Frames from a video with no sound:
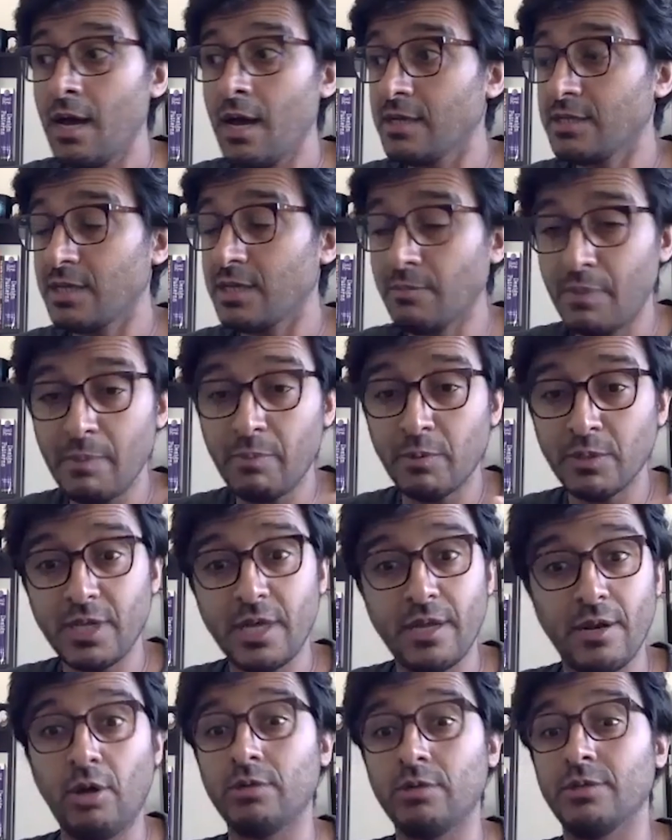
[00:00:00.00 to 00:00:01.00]
Some people say,
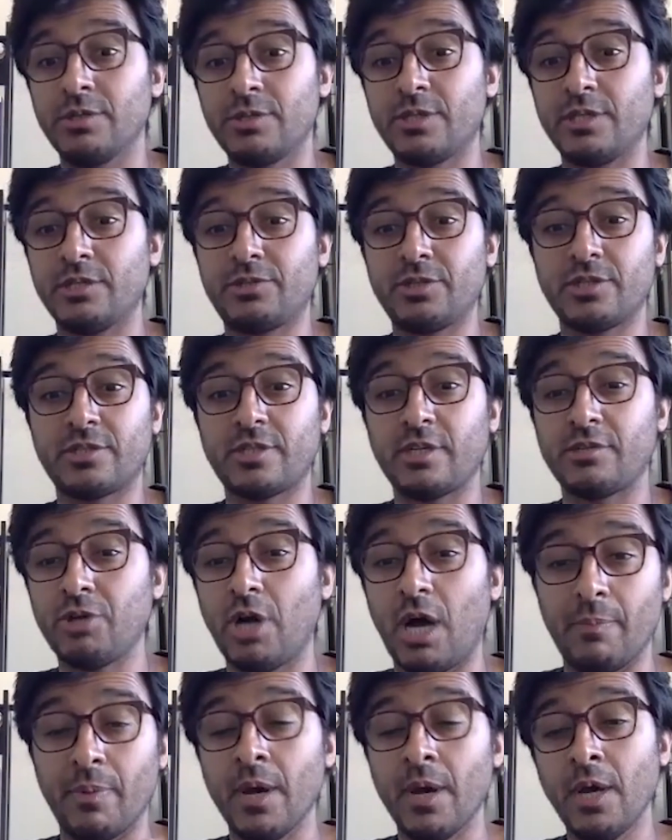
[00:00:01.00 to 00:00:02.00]
no, this is just a job.
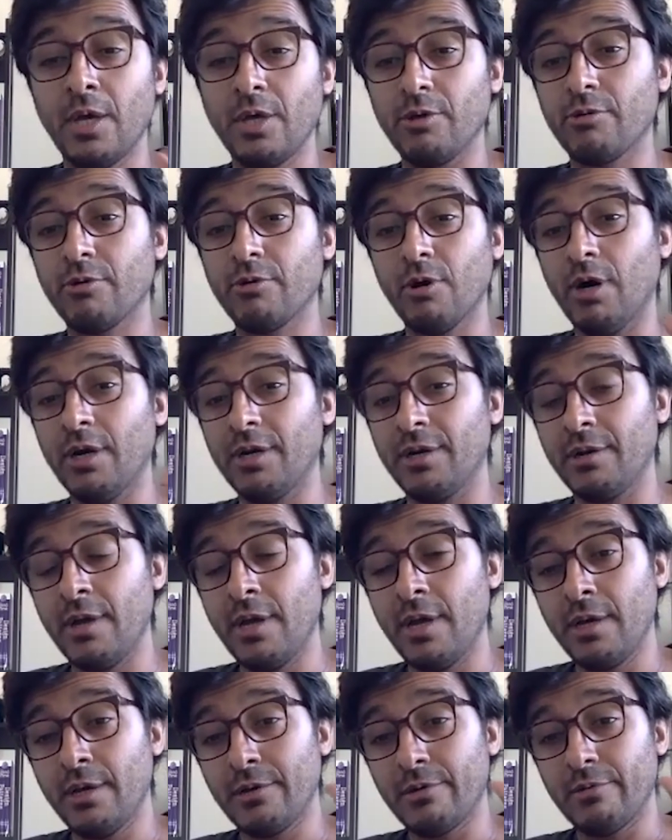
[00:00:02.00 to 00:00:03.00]
You go and
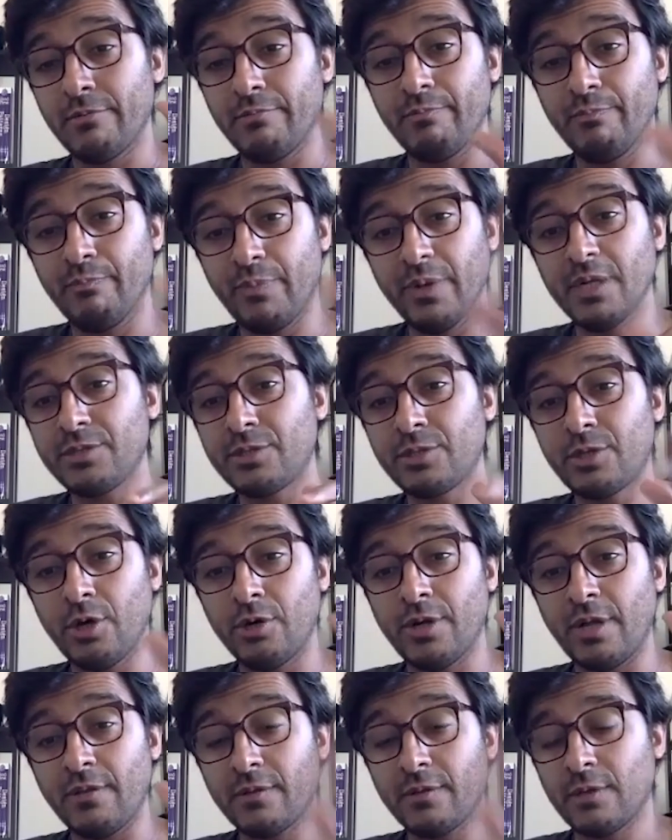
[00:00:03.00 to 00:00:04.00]
build code
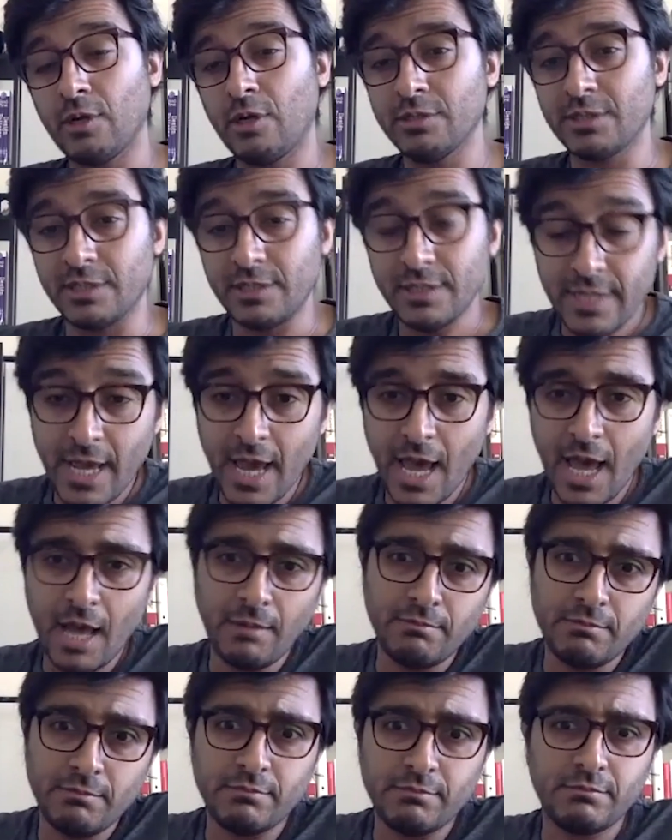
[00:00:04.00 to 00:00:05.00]
and close it. Yeah.
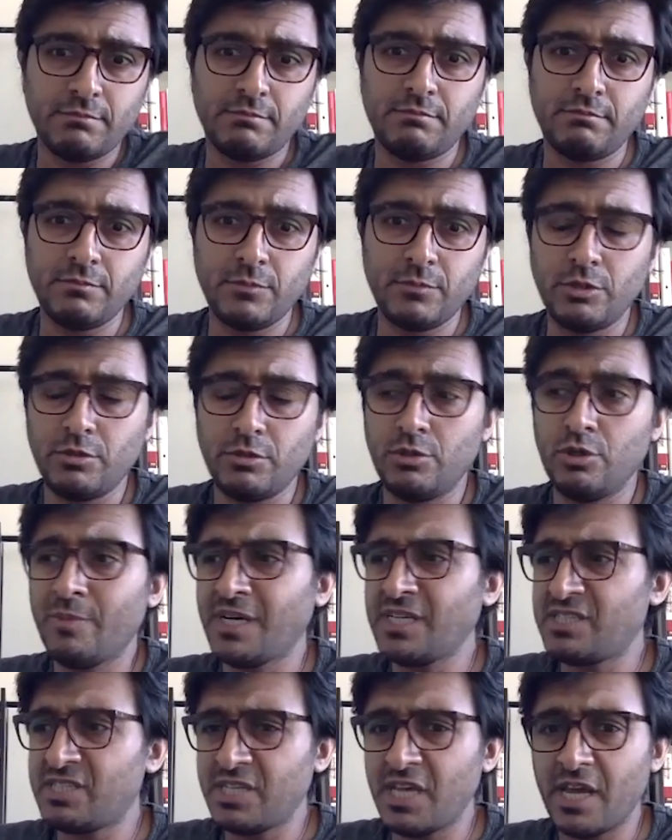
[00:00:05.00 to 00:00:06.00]
You
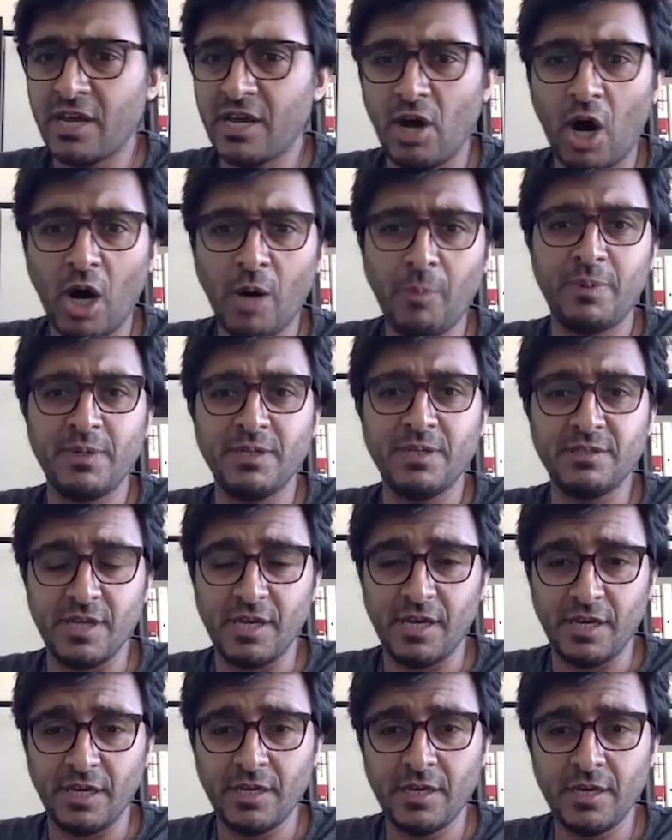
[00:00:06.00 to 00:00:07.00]
might say
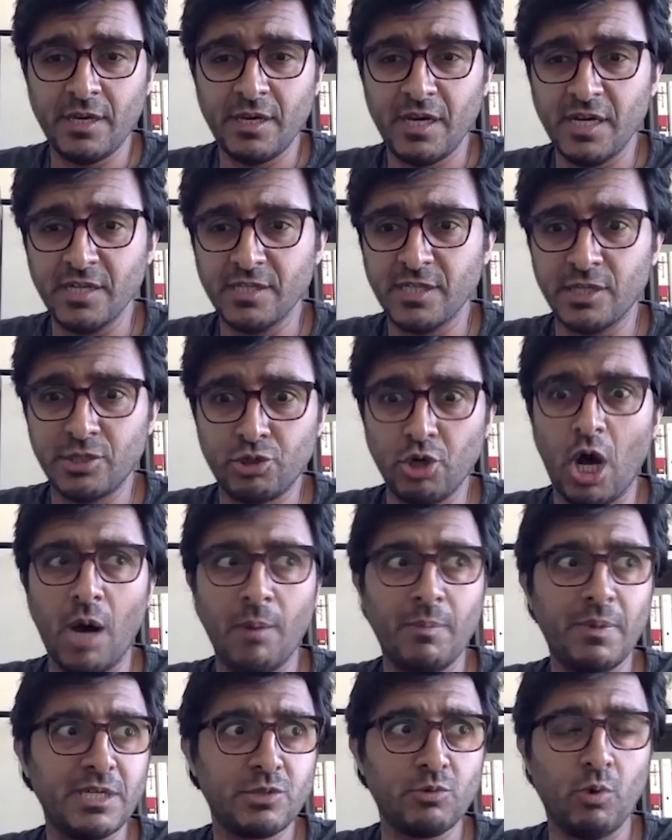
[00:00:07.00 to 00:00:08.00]
carpenting is a job
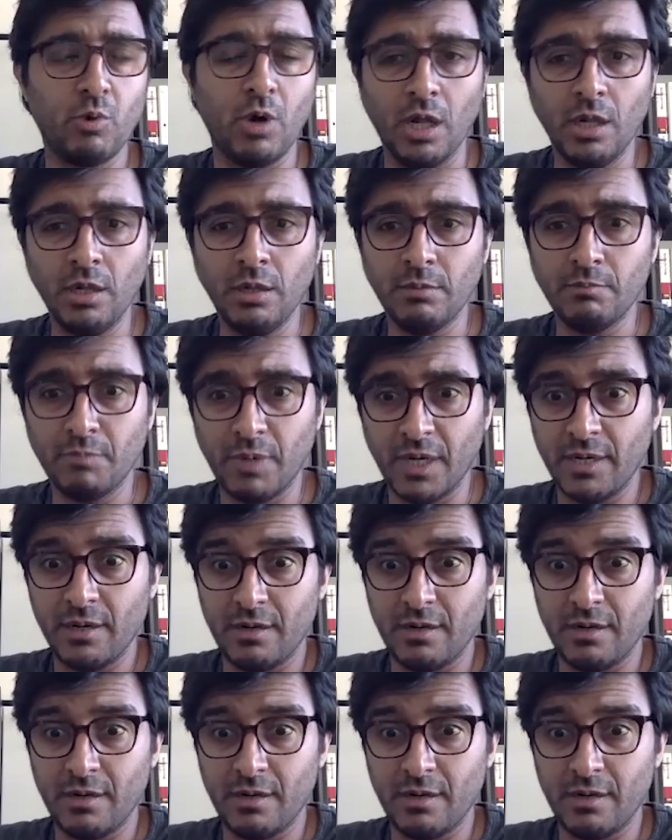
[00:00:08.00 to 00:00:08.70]
as well, but